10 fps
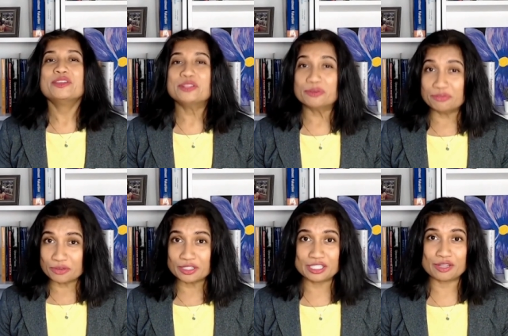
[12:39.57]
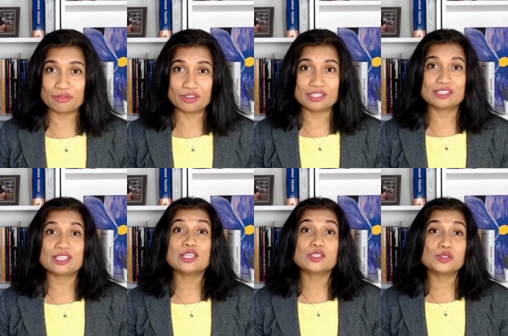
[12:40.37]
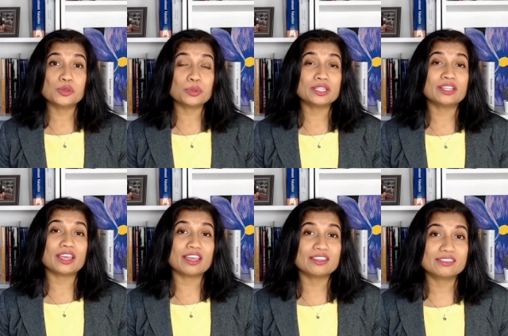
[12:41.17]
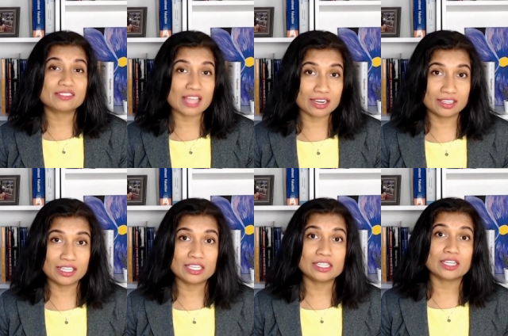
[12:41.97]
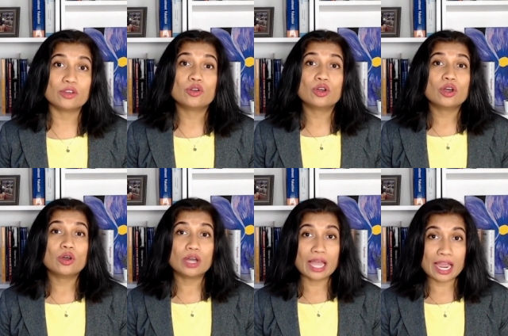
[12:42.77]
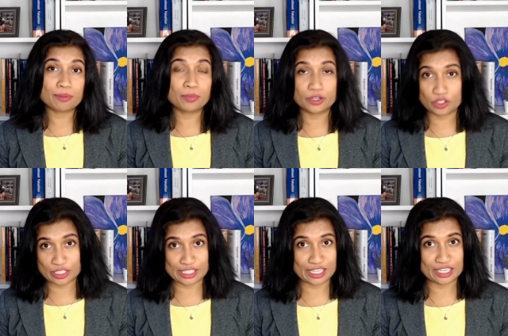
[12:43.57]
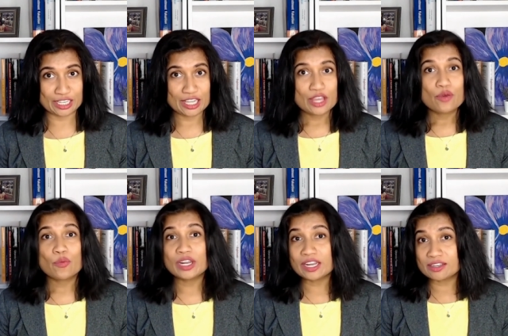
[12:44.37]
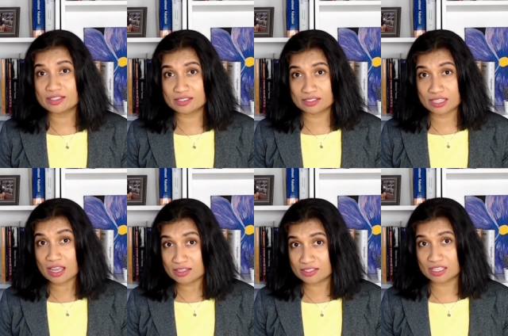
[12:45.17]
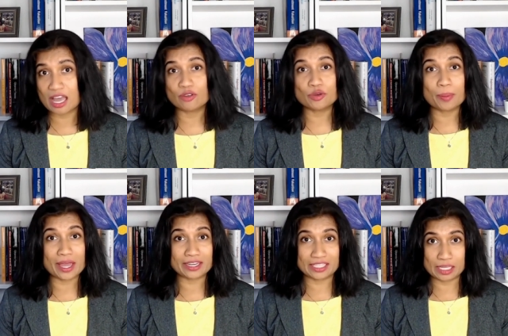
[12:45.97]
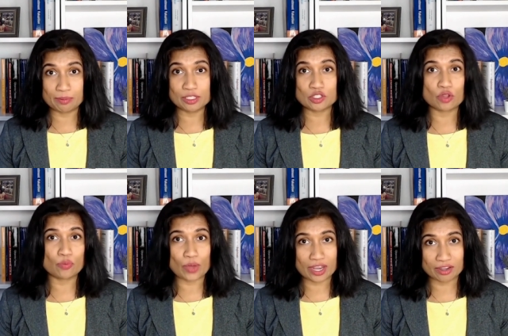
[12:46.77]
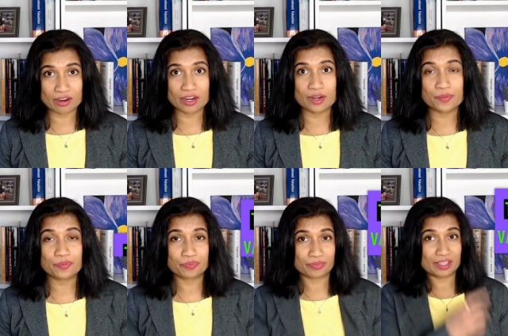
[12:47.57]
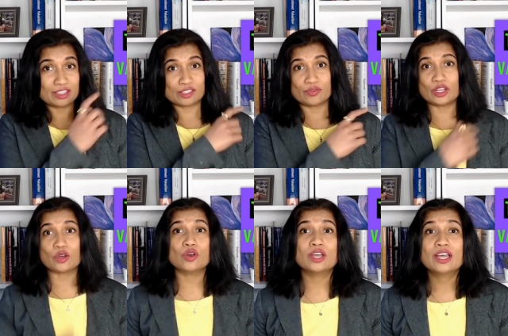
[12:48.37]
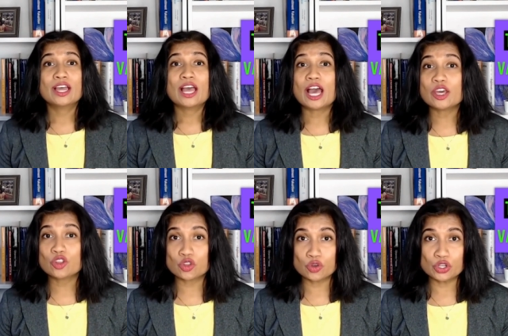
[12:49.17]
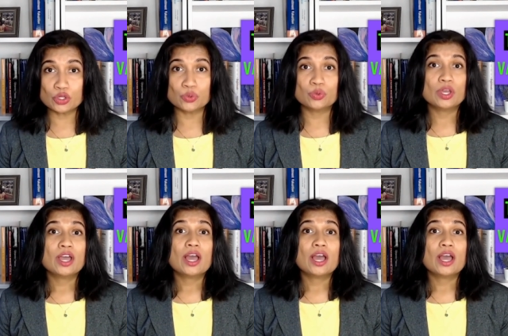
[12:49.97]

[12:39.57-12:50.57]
The fourth difference is knowing the exact yield at purchase date. When I discussed how to buy T-bills on Vanguard in this video, I showed you